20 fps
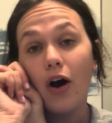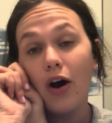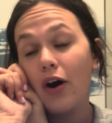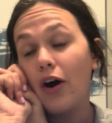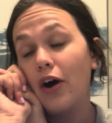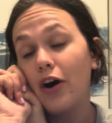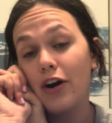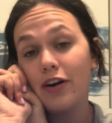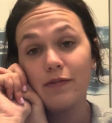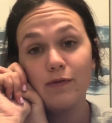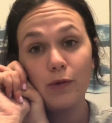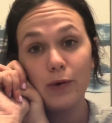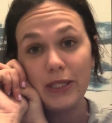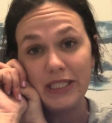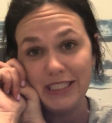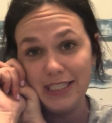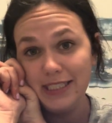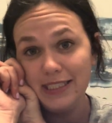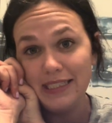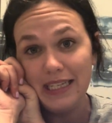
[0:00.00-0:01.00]
our
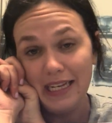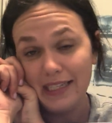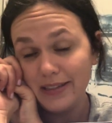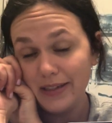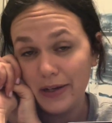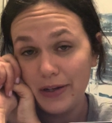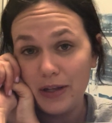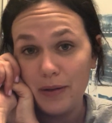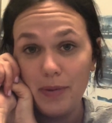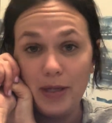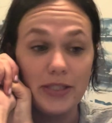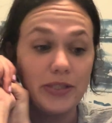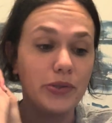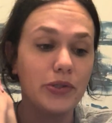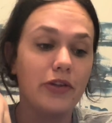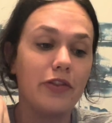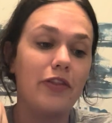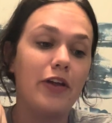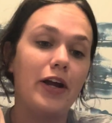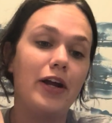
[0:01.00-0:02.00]
voices as
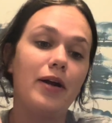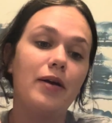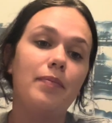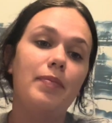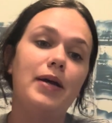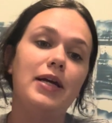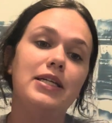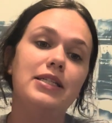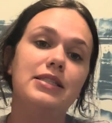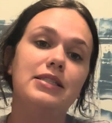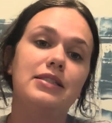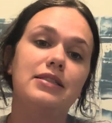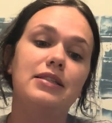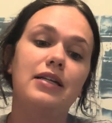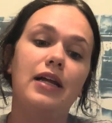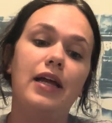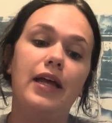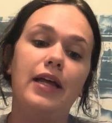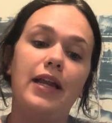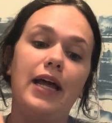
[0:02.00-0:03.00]
occupational therapists
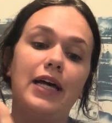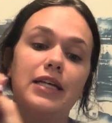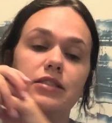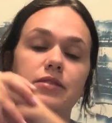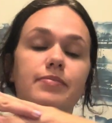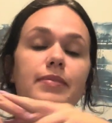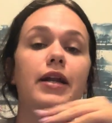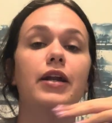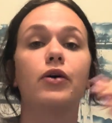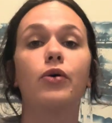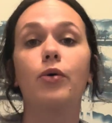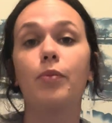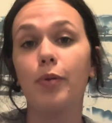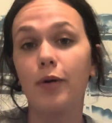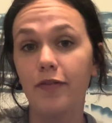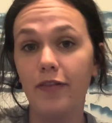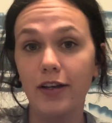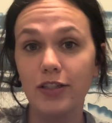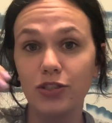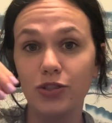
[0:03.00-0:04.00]
and as medical
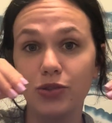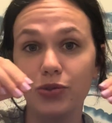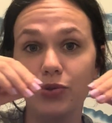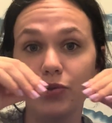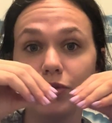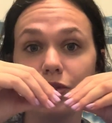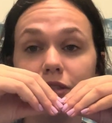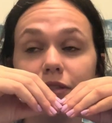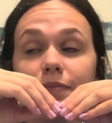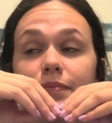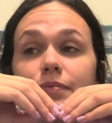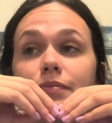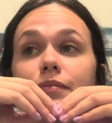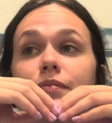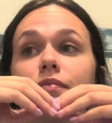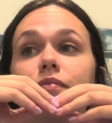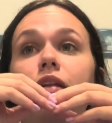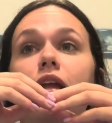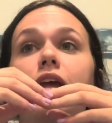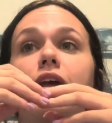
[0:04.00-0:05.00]
professionals
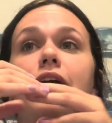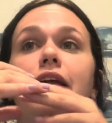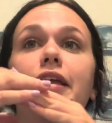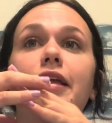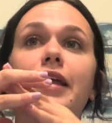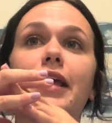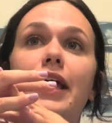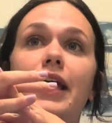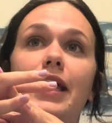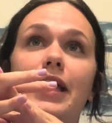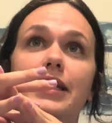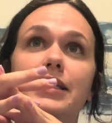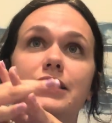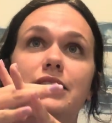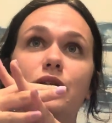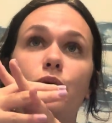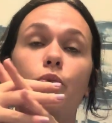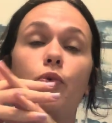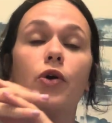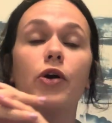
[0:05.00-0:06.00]

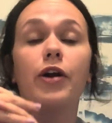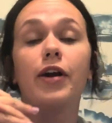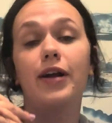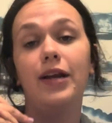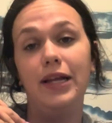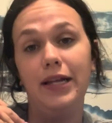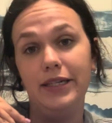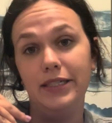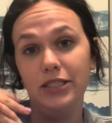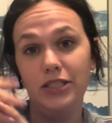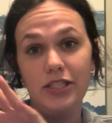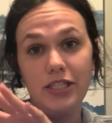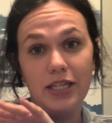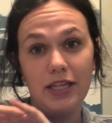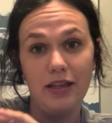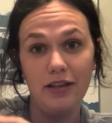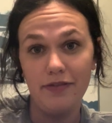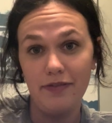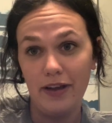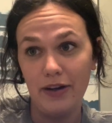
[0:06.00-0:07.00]
get word into
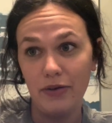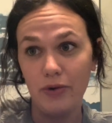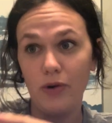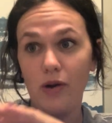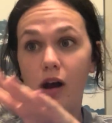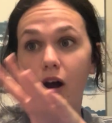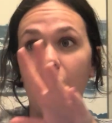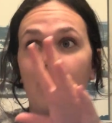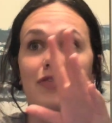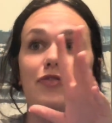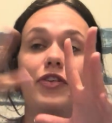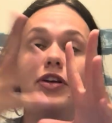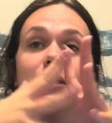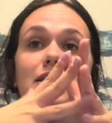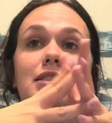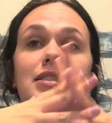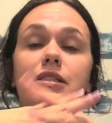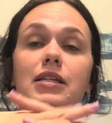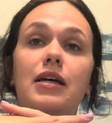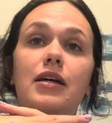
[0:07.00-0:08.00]
the federal
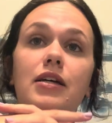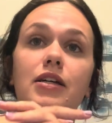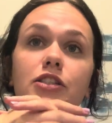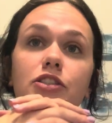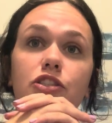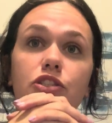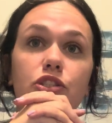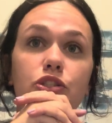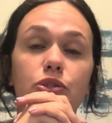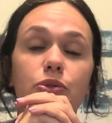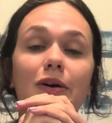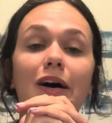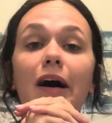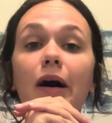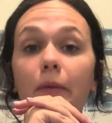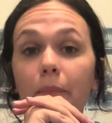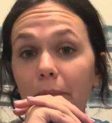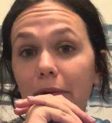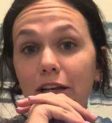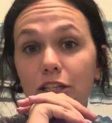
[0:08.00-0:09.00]
office to
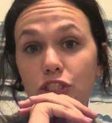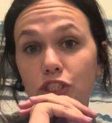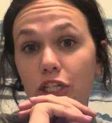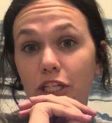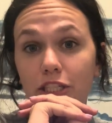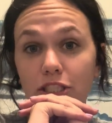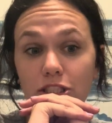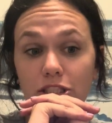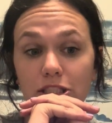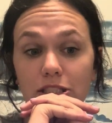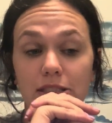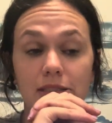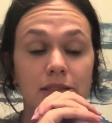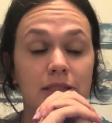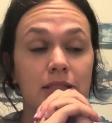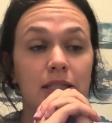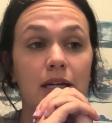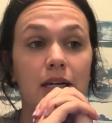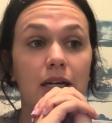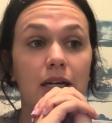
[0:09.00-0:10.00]
help make
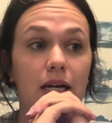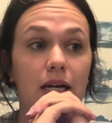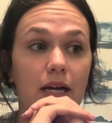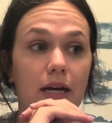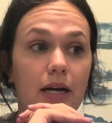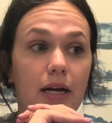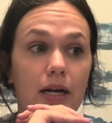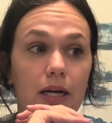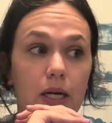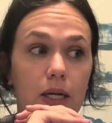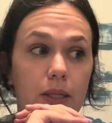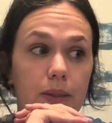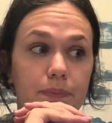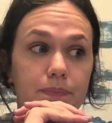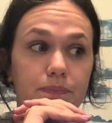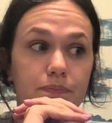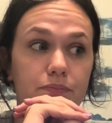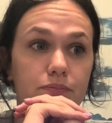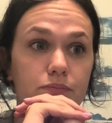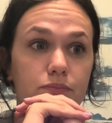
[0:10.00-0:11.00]
changes
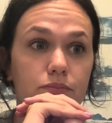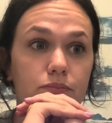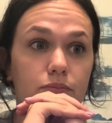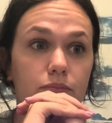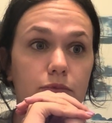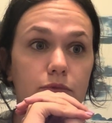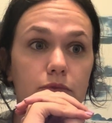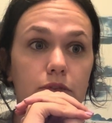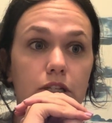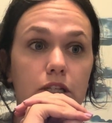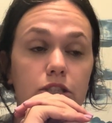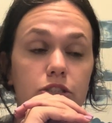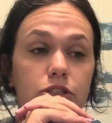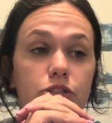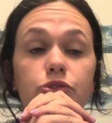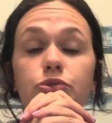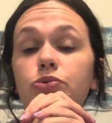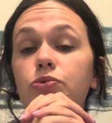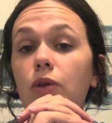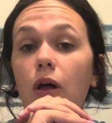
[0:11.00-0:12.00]

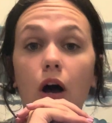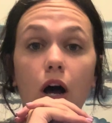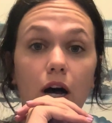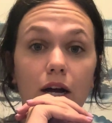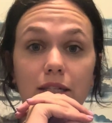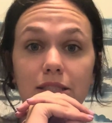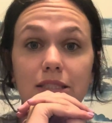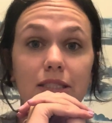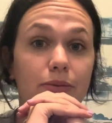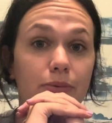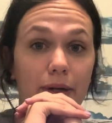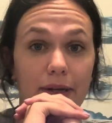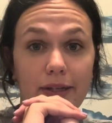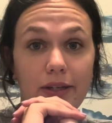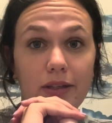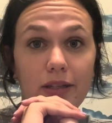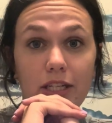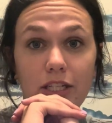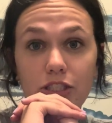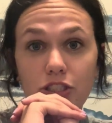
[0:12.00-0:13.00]
to laws and
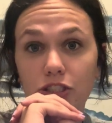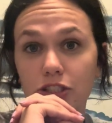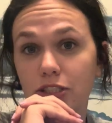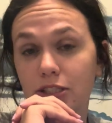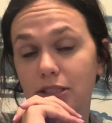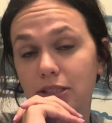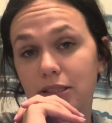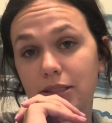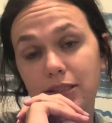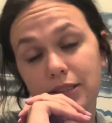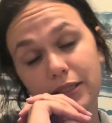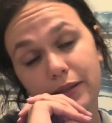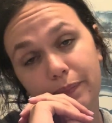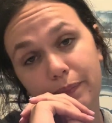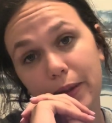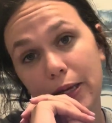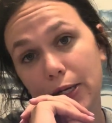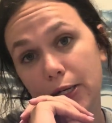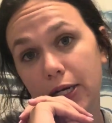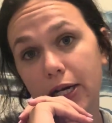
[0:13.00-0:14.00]
regulations to
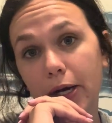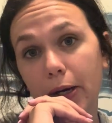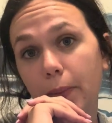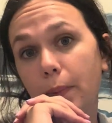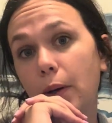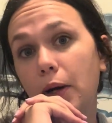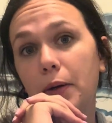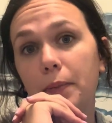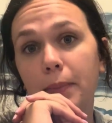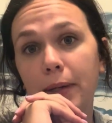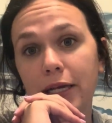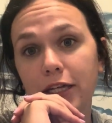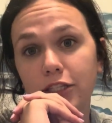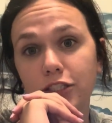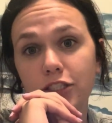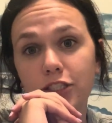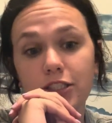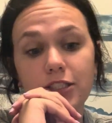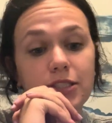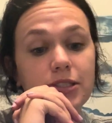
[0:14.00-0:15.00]
better help our
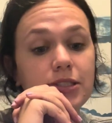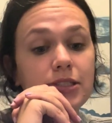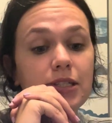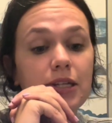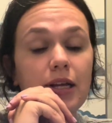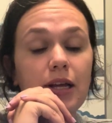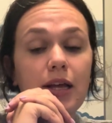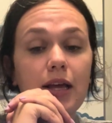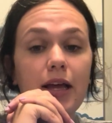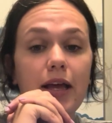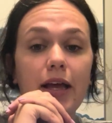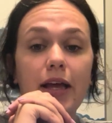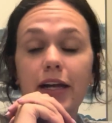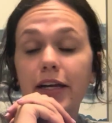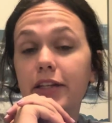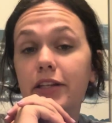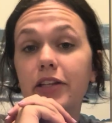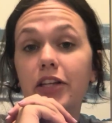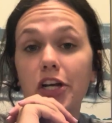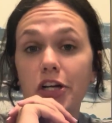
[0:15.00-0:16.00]
patients
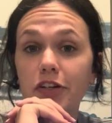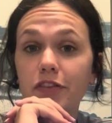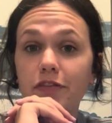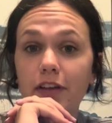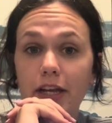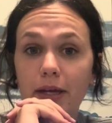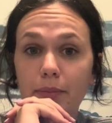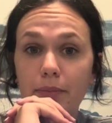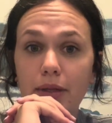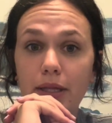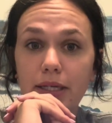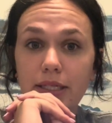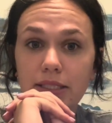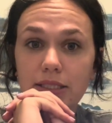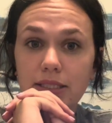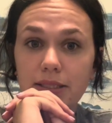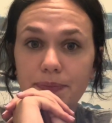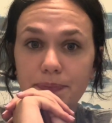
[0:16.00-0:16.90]
and their families.